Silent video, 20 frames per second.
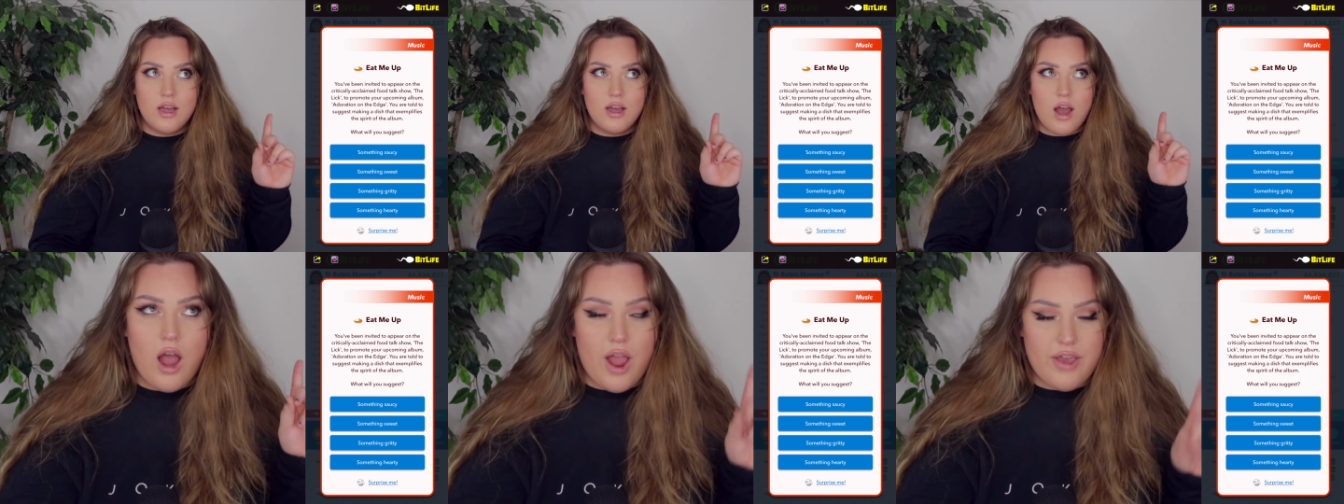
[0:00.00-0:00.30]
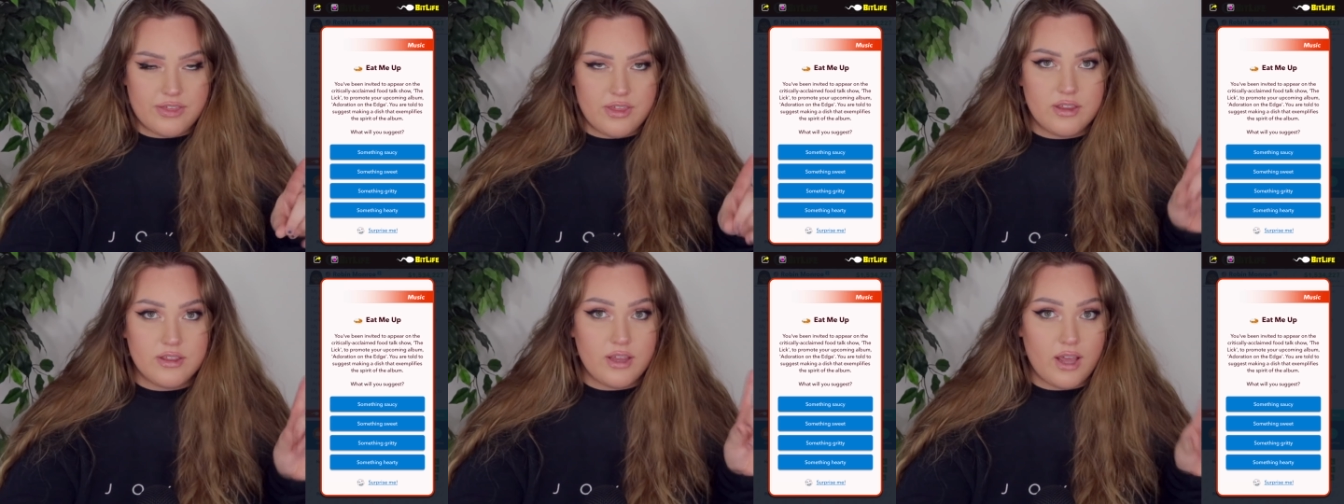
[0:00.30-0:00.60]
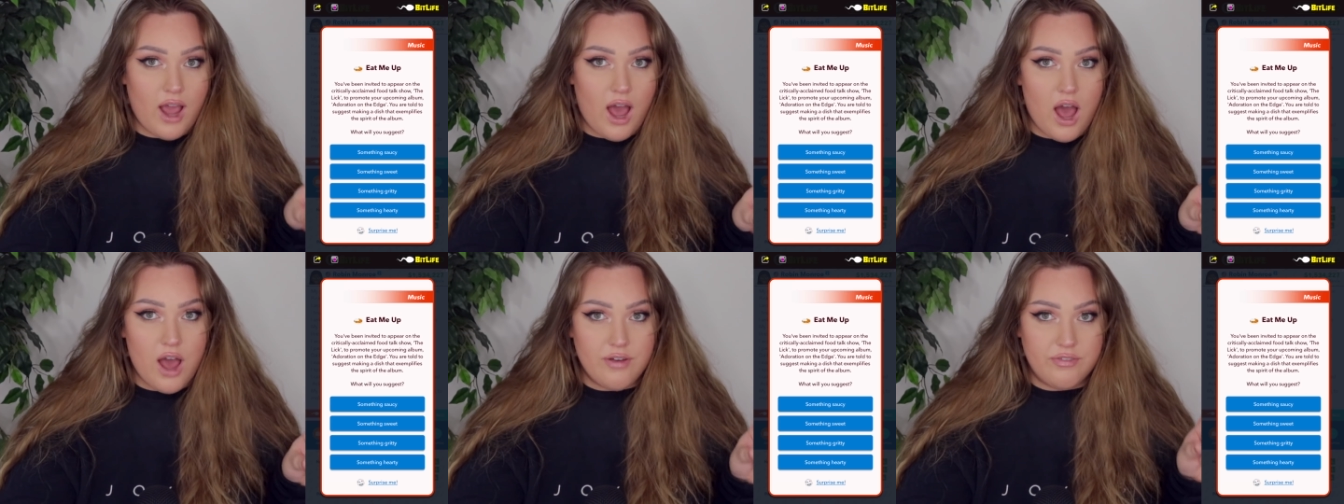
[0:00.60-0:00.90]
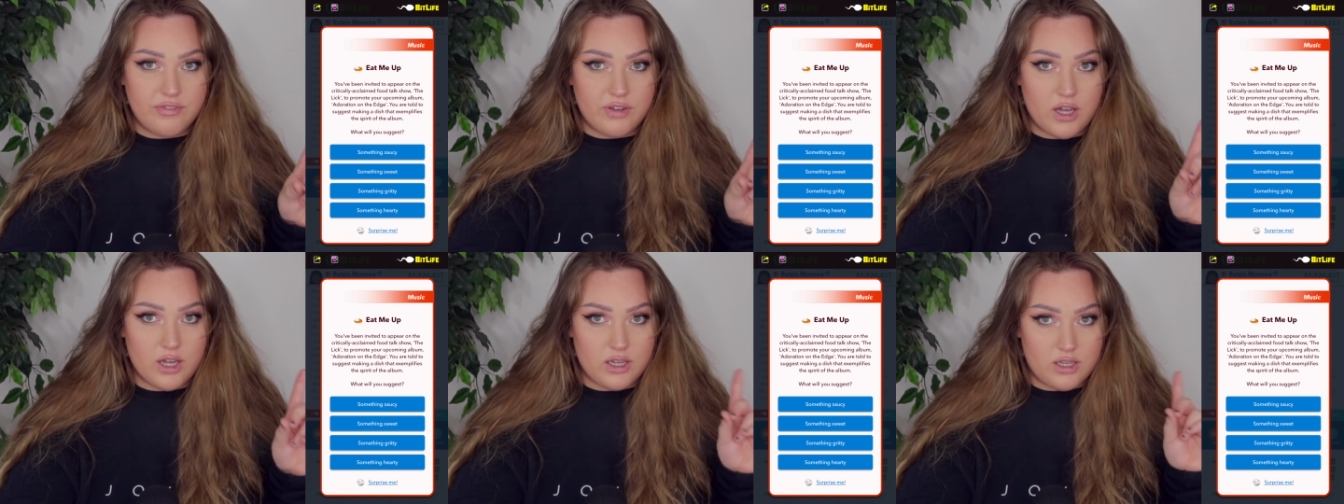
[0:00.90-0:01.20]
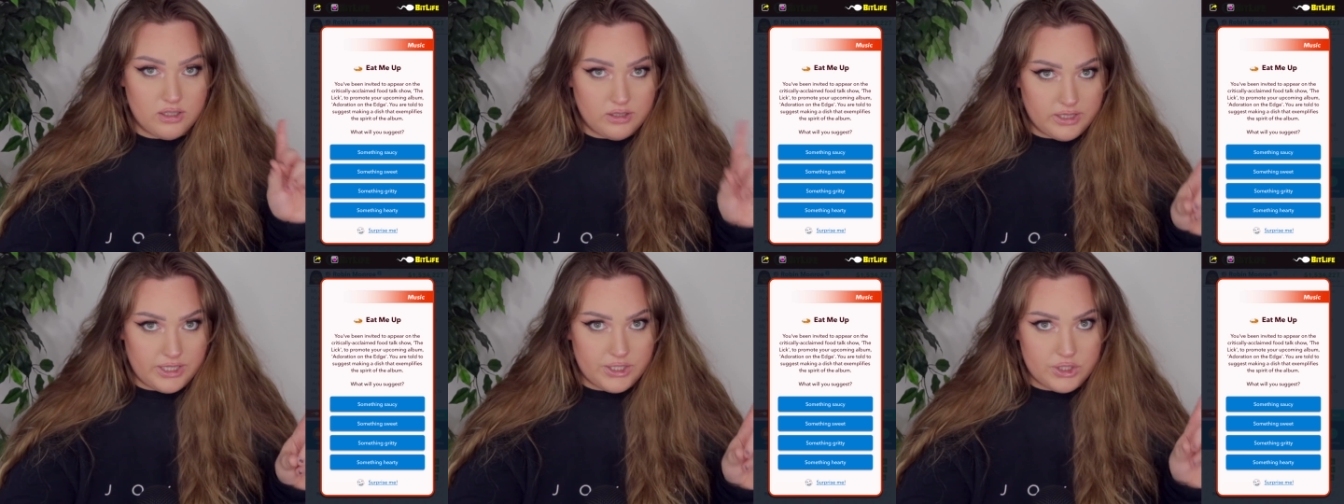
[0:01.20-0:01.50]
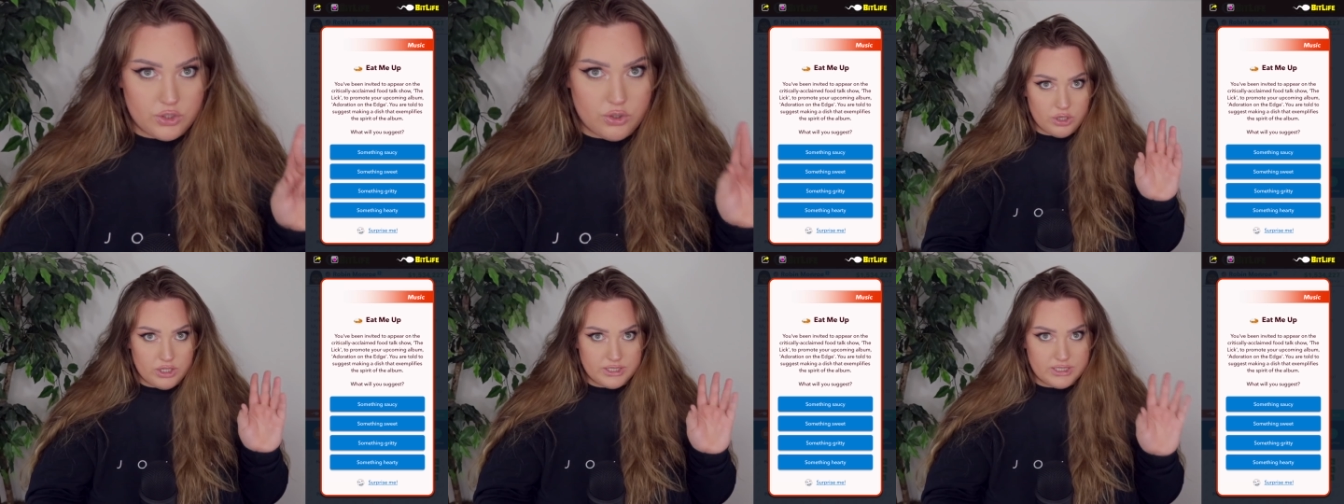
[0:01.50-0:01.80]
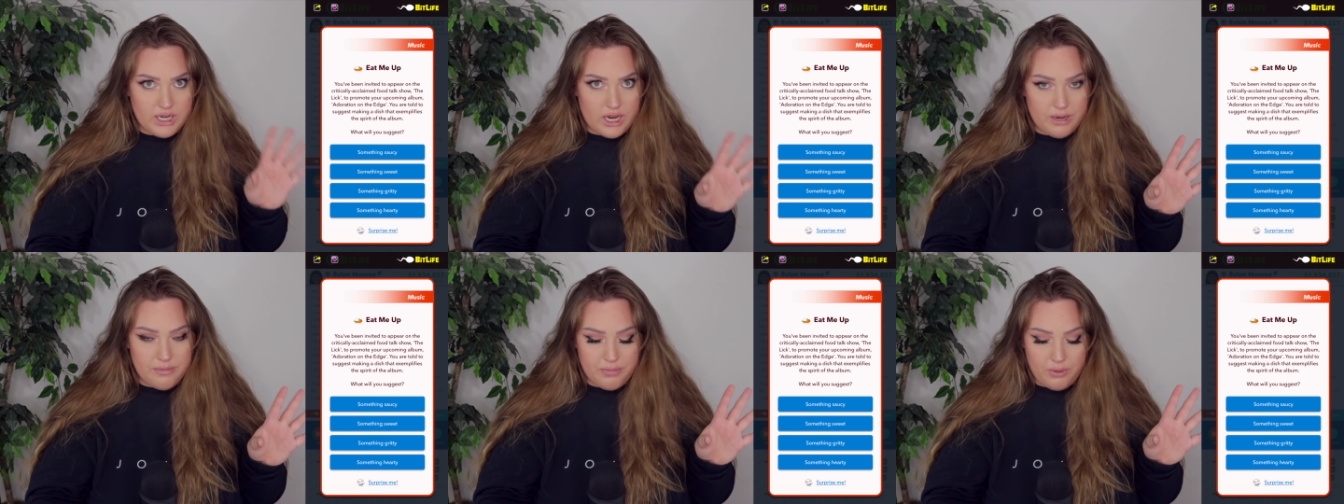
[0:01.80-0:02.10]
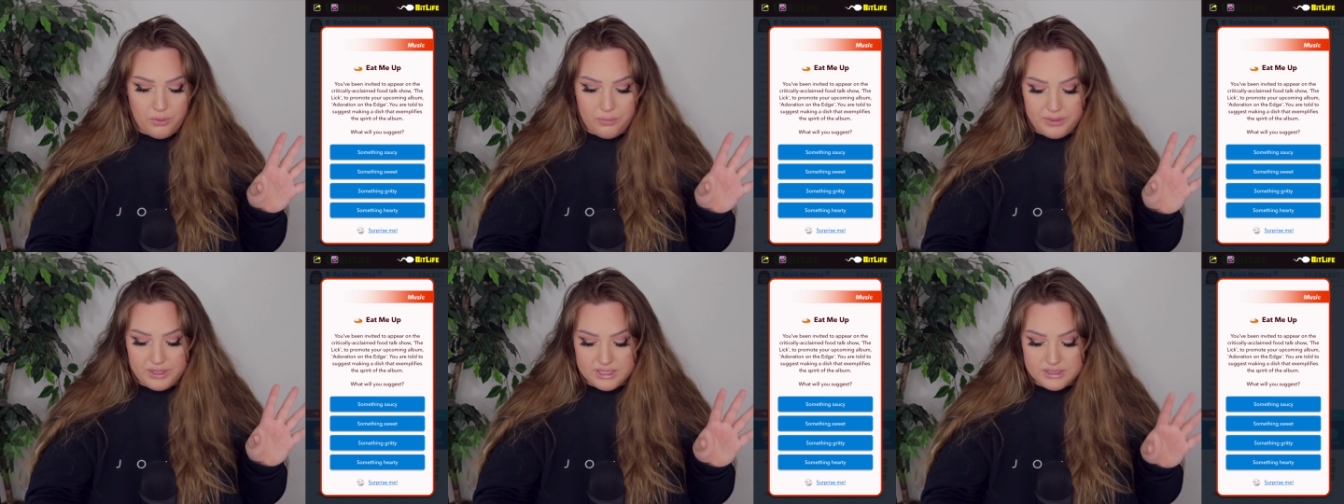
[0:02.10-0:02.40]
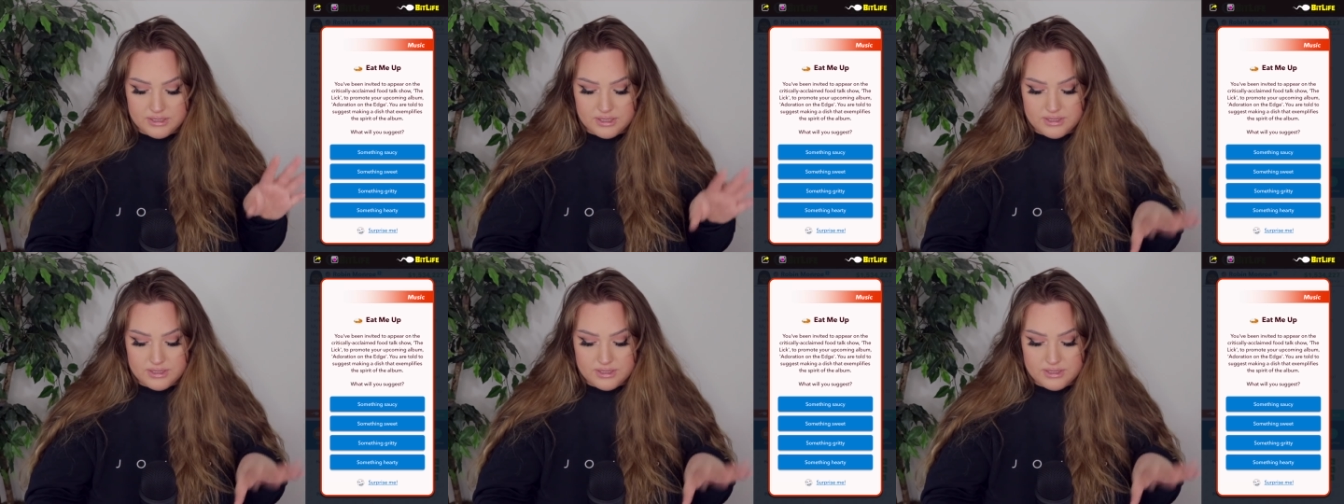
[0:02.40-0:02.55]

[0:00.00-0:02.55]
I think they have a glitch or a typo because